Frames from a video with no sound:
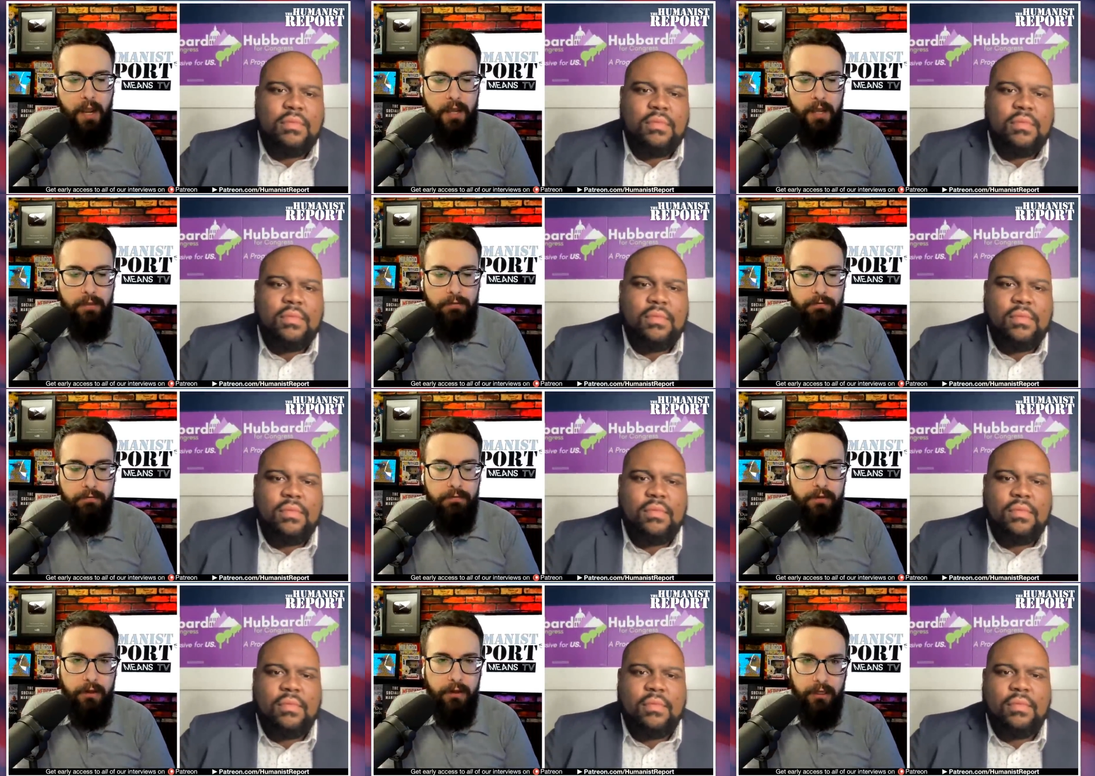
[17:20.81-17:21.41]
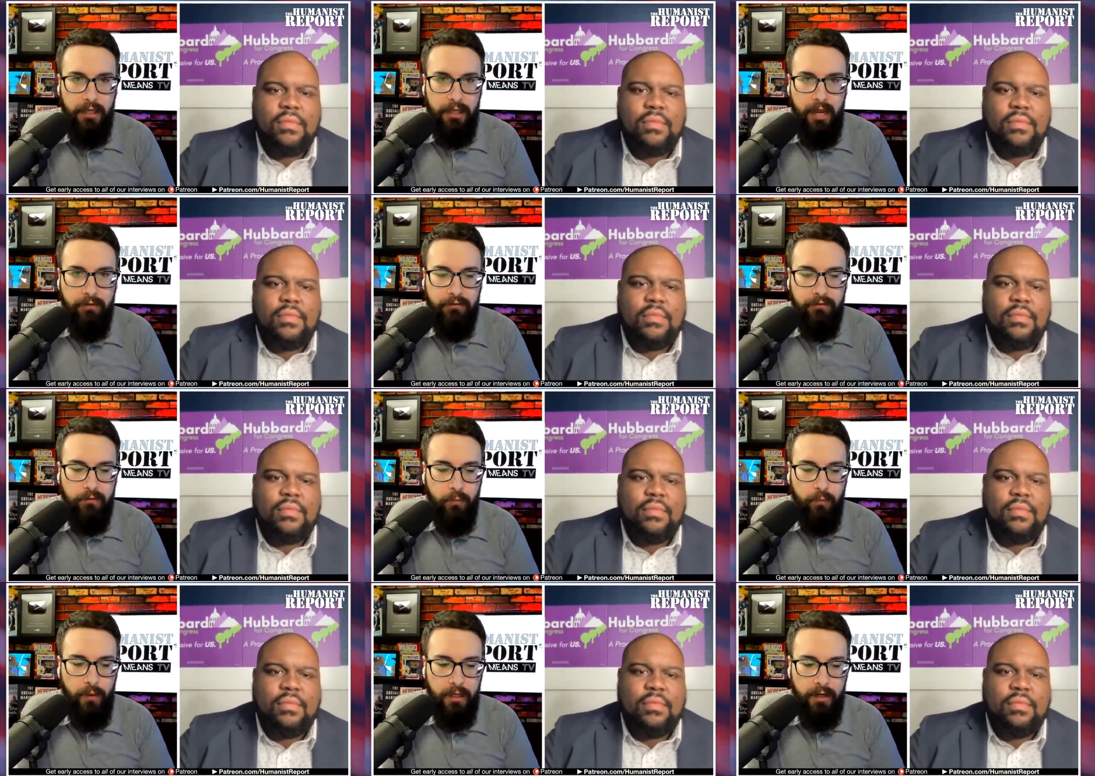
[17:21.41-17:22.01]
Speaker 1: and the
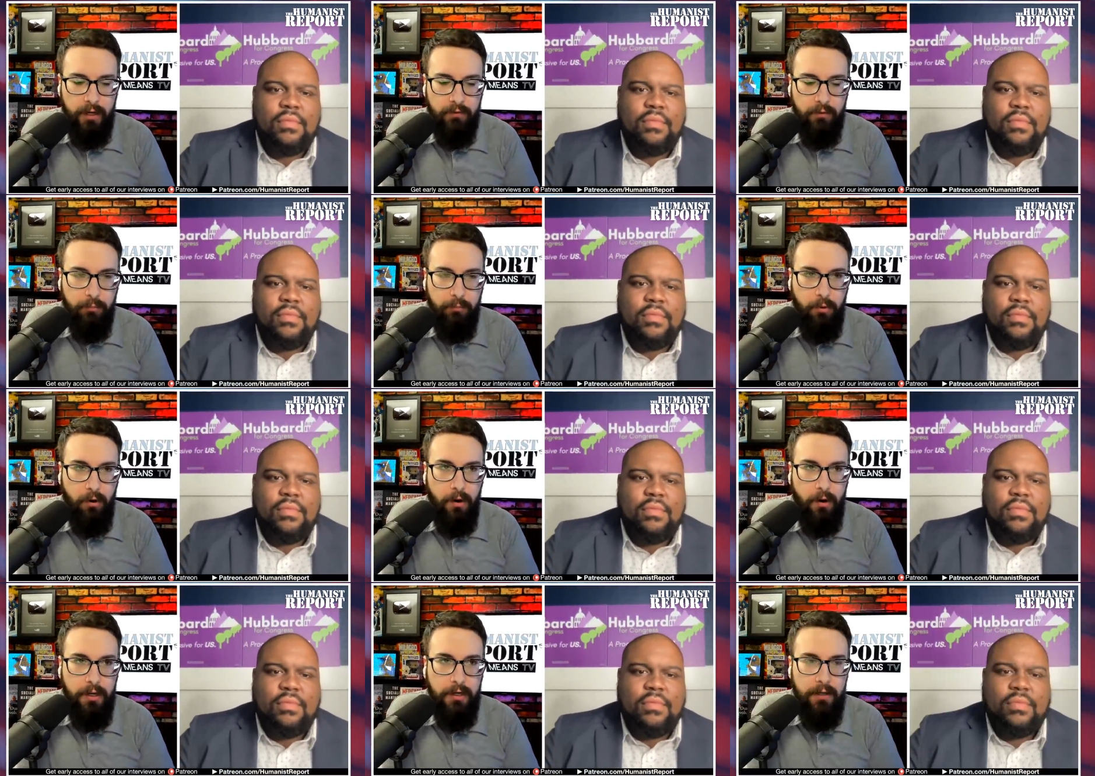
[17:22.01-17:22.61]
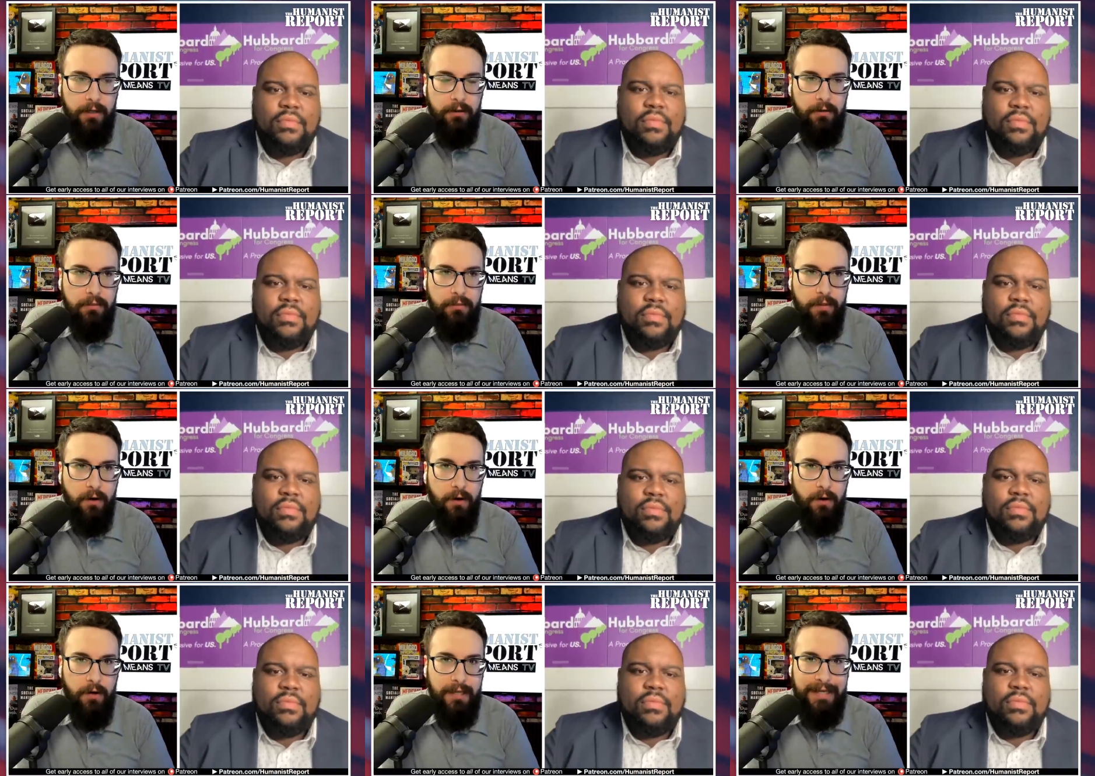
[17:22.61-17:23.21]
left wing of the party,
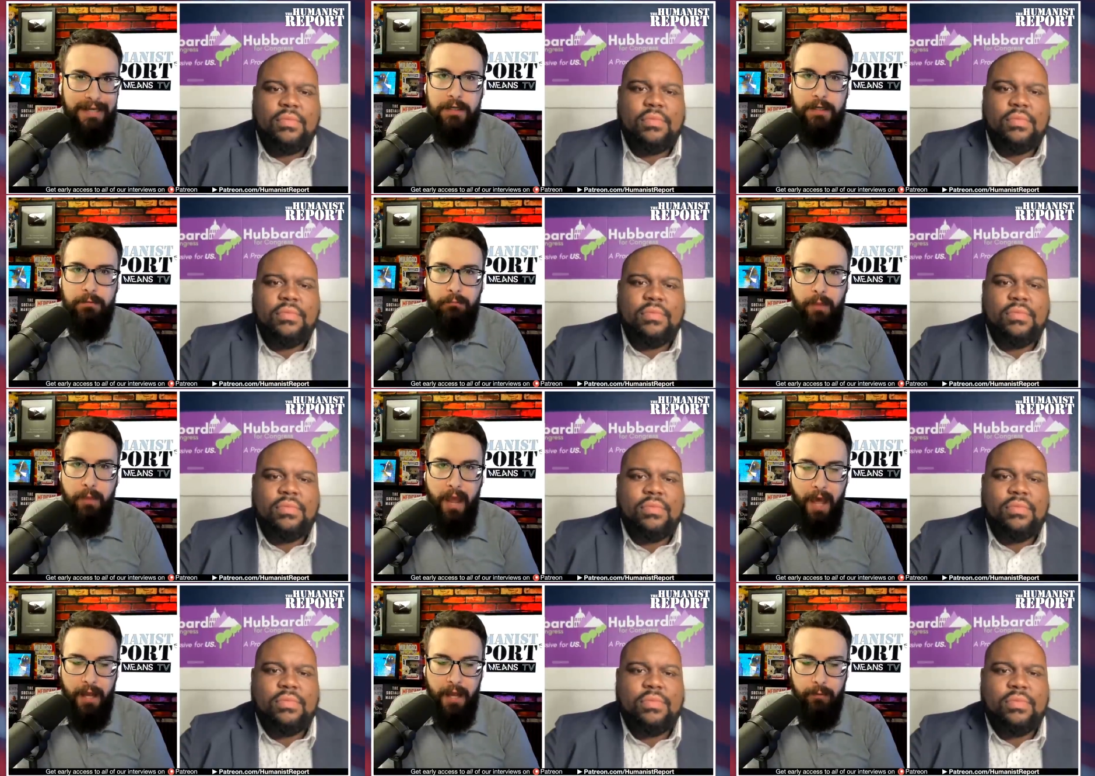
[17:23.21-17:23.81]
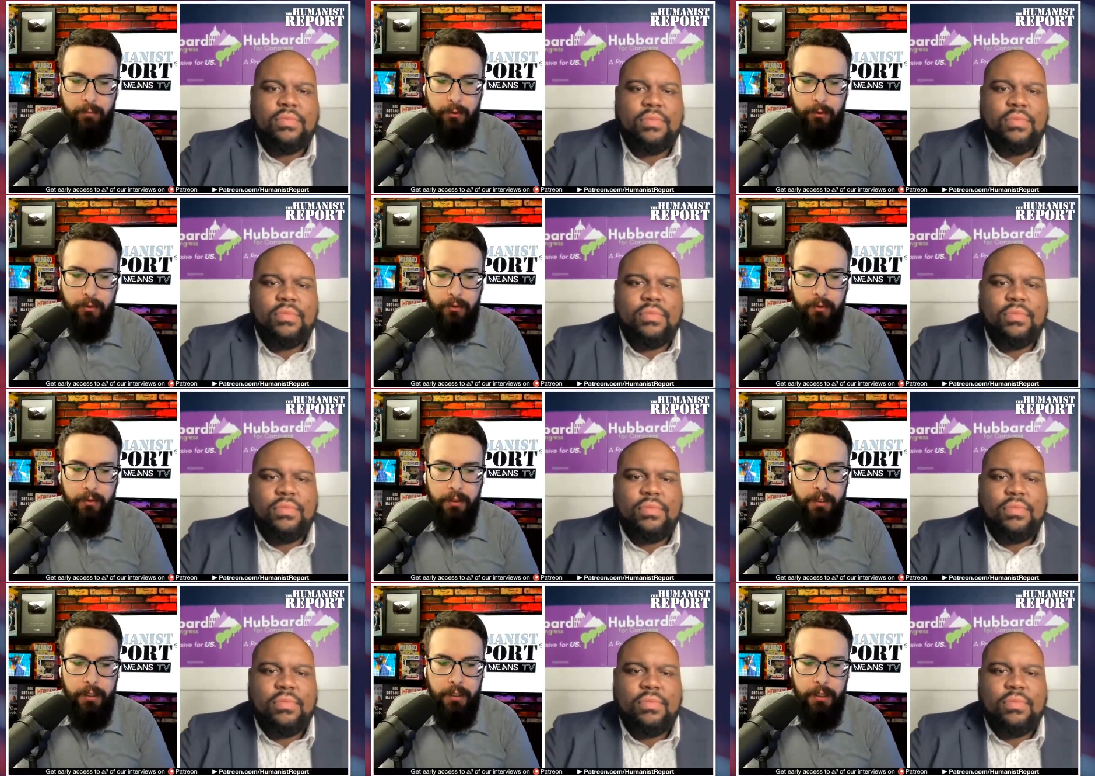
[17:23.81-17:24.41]
they're
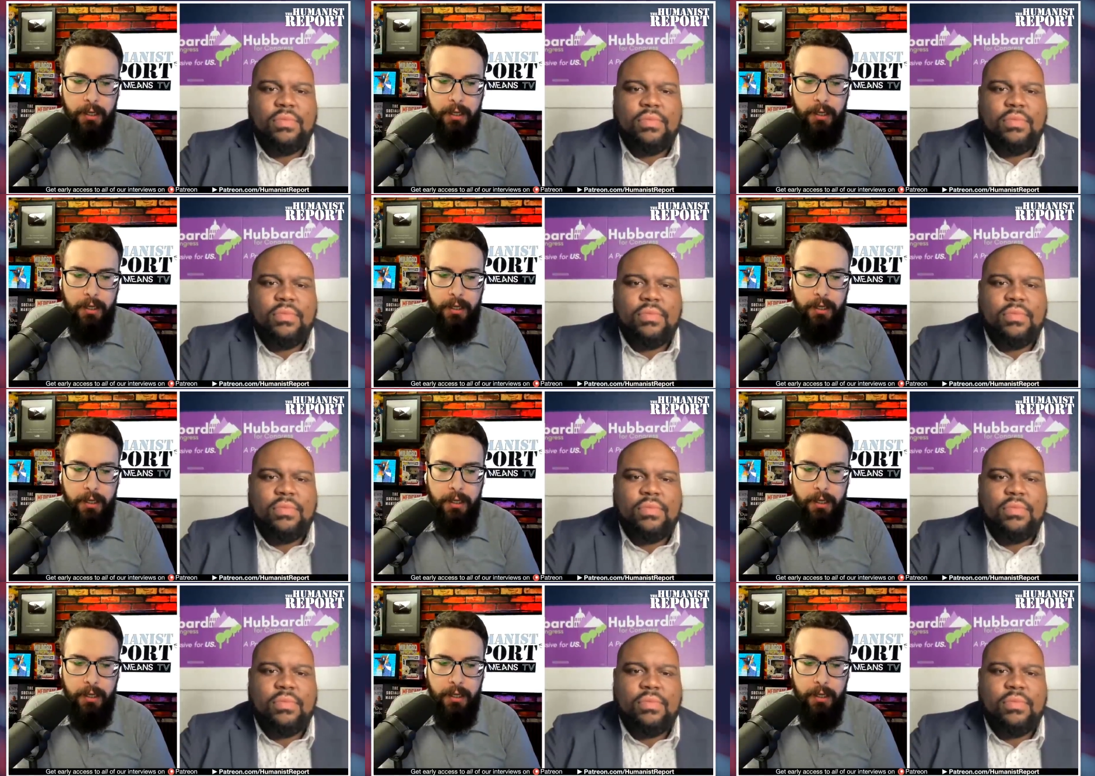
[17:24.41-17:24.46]
incompatible.